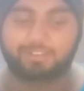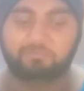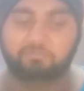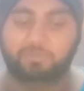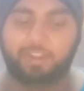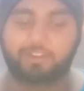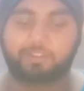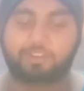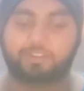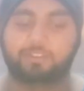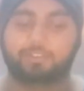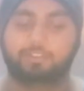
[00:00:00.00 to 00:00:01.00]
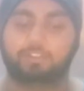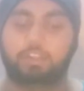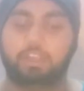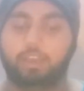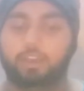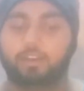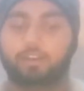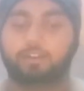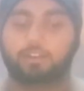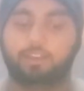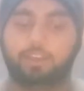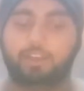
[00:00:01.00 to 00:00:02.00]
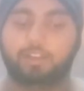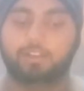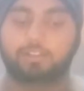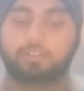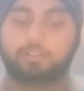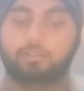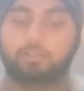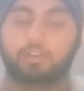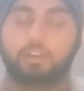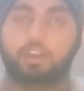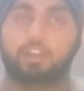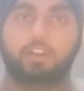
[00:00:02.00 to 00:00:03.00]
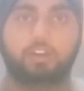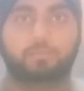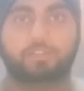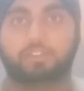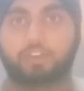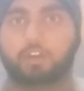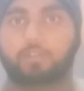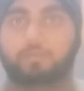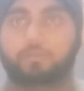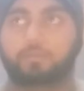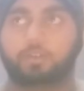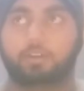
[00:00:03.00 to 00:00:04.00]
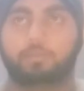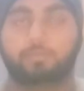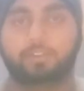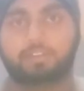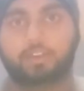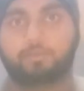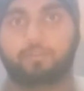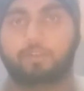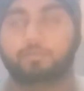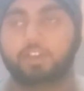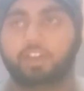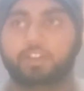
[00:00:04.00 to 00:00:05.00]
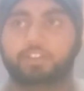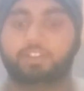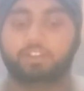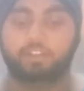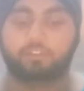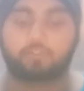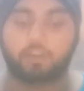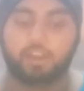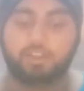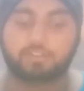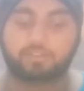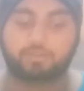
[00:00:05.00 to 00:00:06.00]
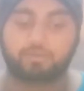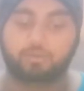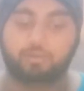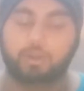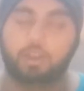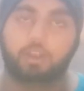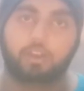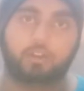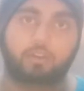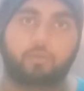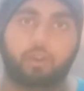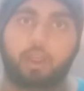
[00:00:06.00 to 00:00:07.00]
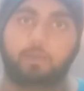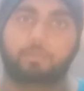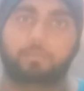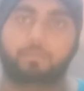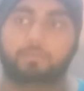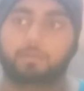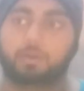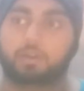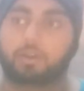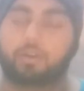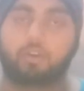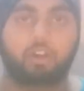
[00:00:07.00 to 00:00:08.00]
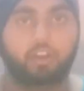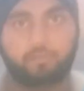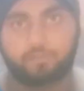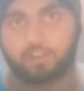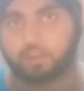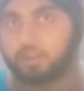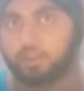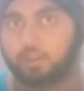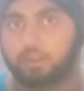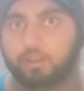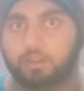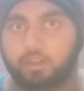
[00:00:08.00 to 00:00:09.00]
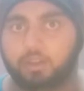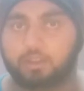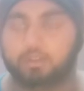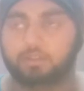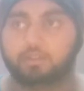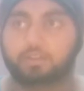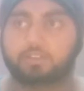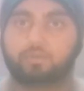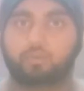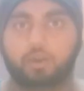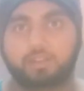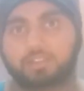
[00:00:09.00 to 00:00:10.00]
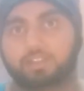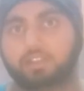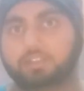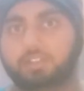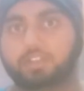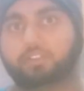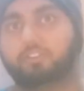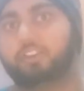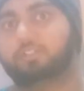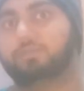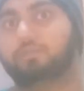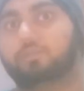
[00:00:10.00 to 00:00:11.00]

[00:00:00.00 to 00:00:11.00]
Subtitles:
that Kale in her berserk form, she tries to grab Caulifla. In this one scene, she tries to